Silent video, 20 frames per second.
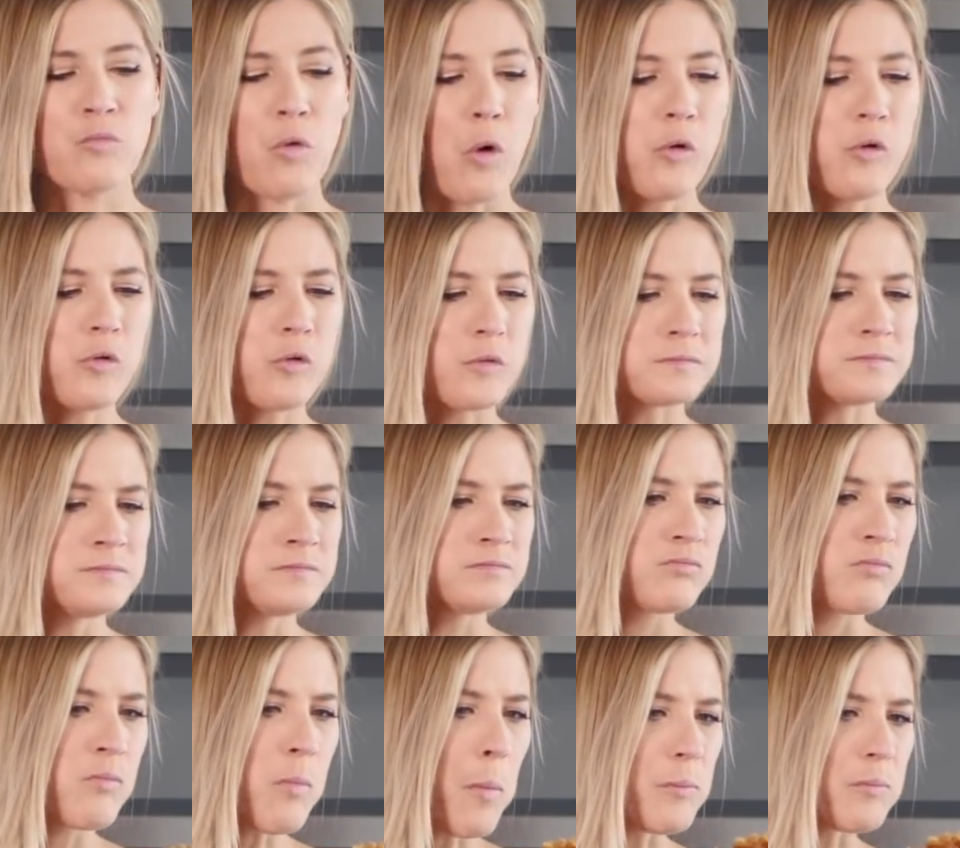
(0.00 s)
Oh,
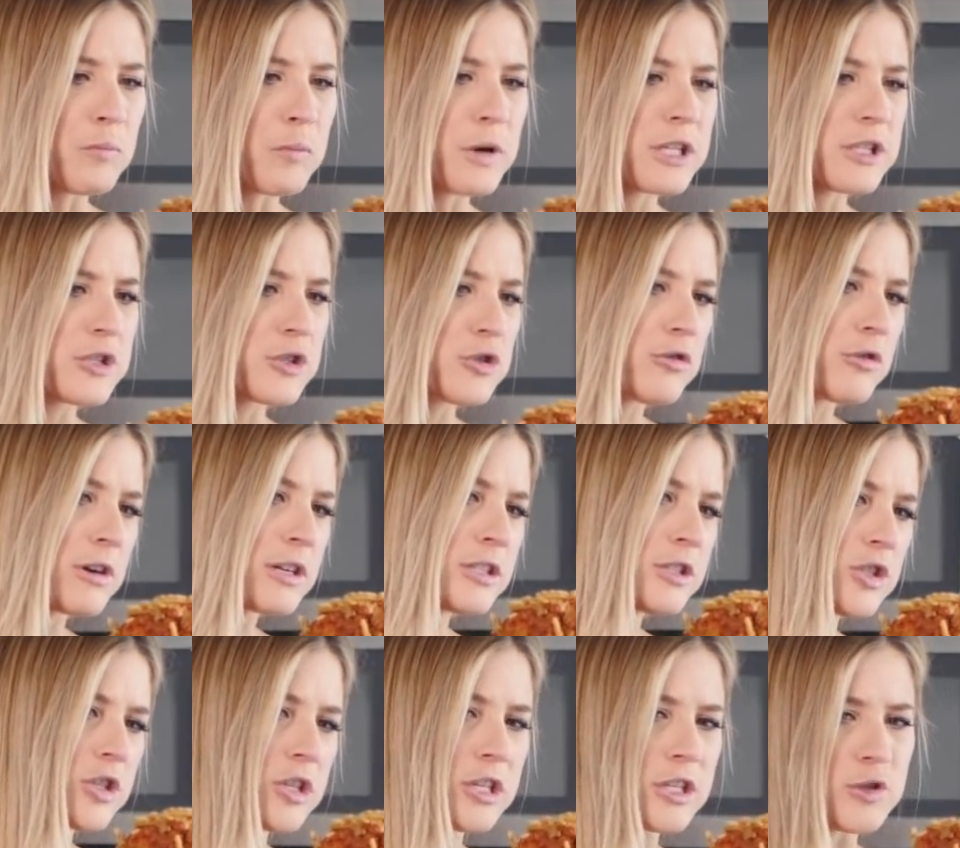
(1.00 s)
When it's
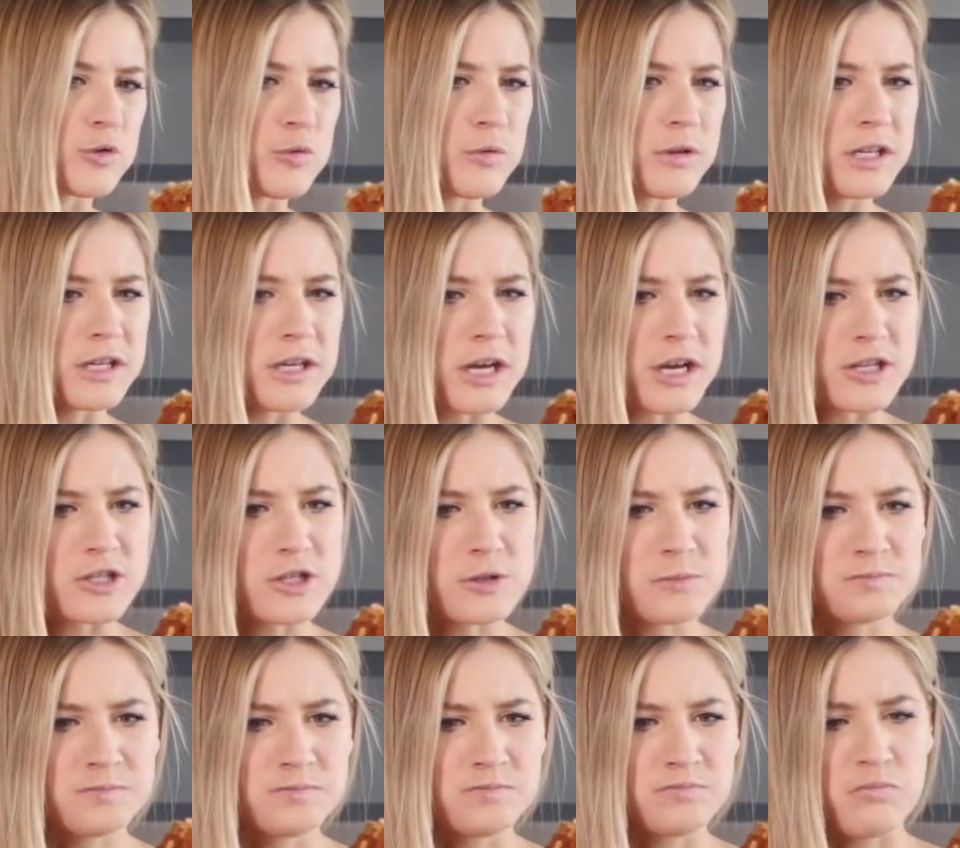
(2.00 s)
crunchy, it's really nice.
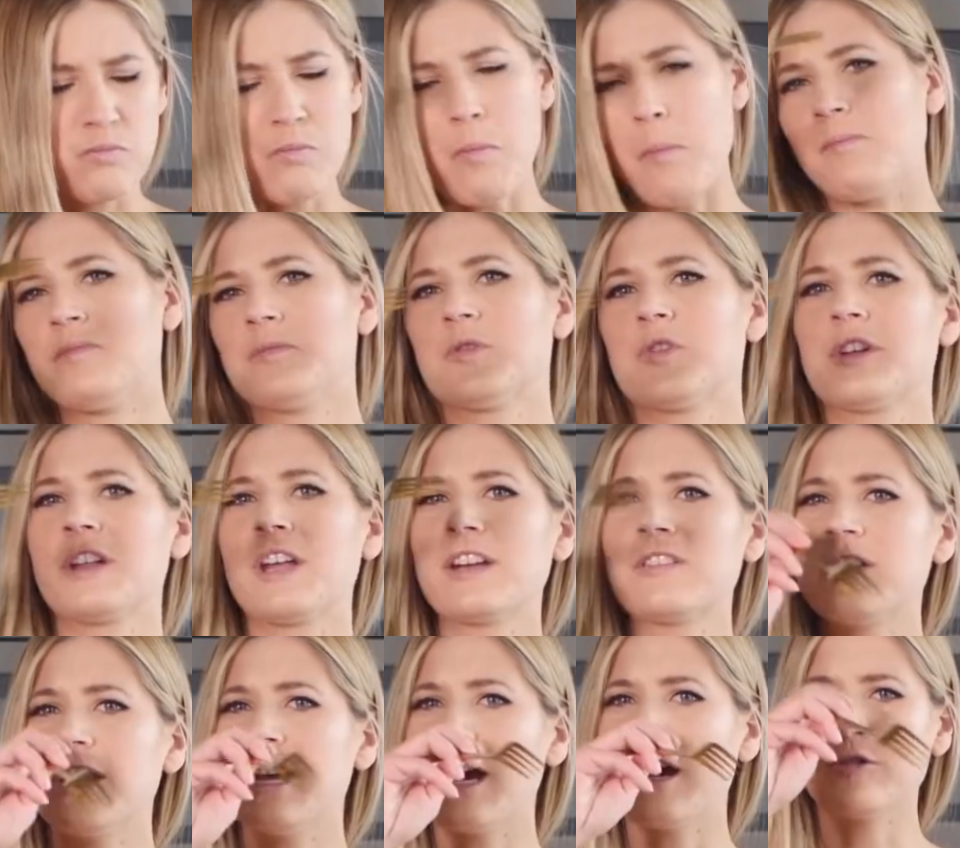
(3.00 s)
So I
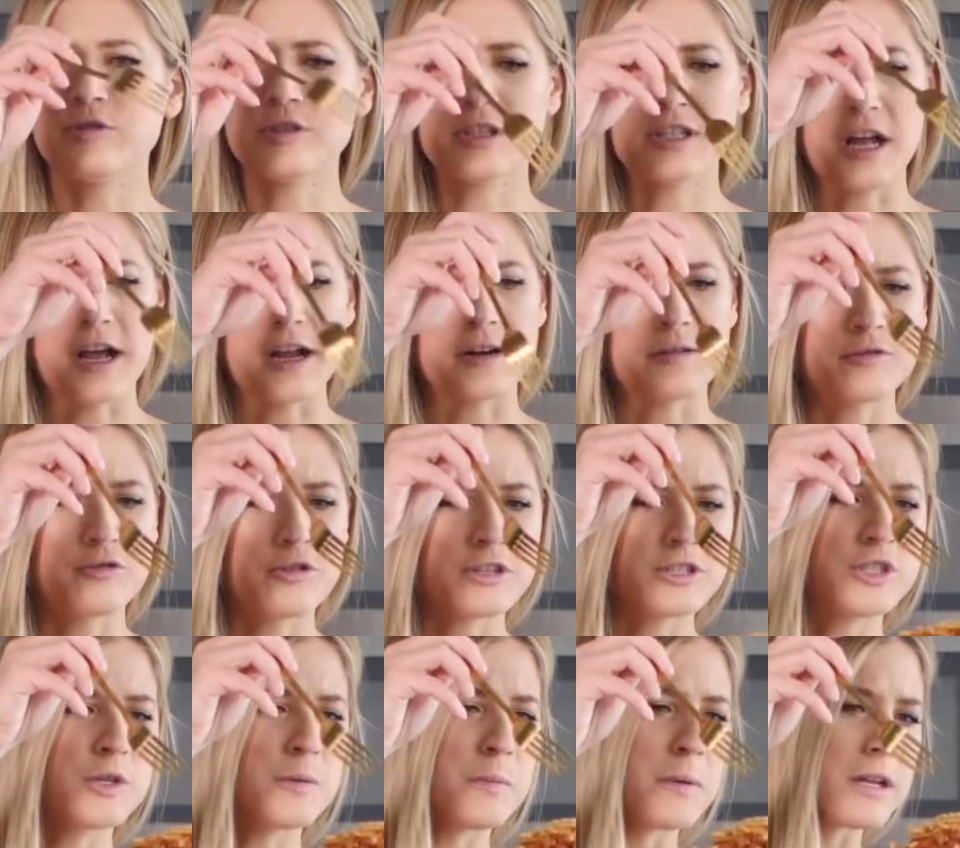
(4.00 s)
like the outside
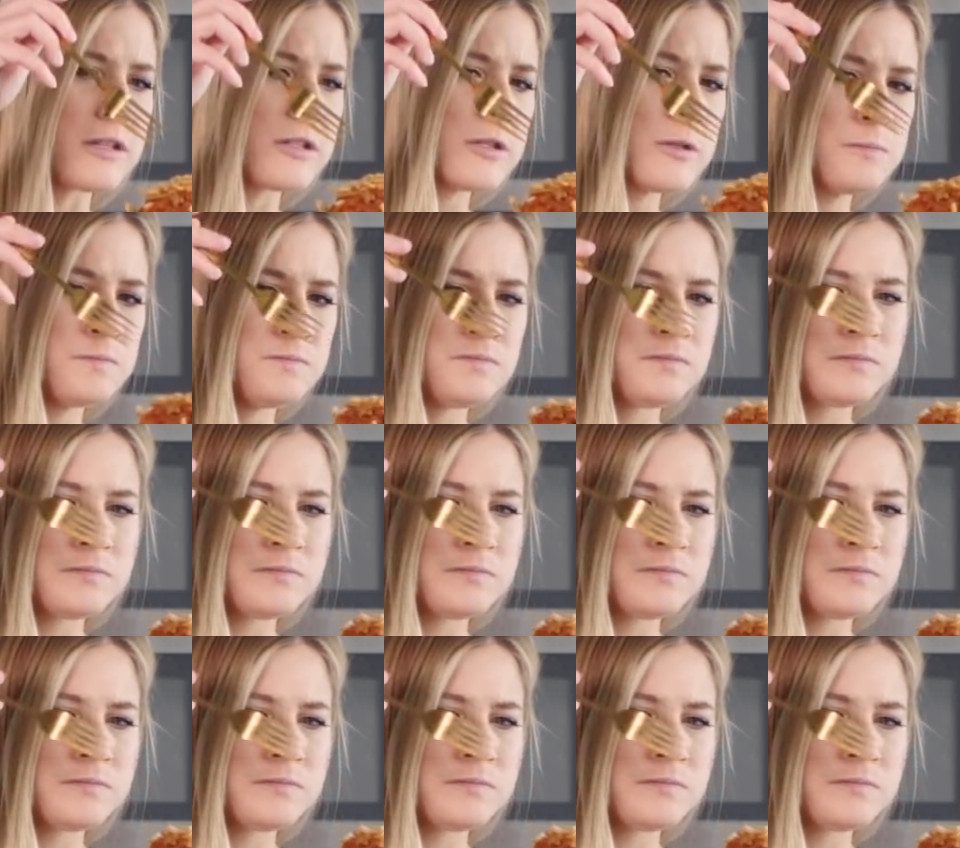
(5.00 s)
crunchy bits.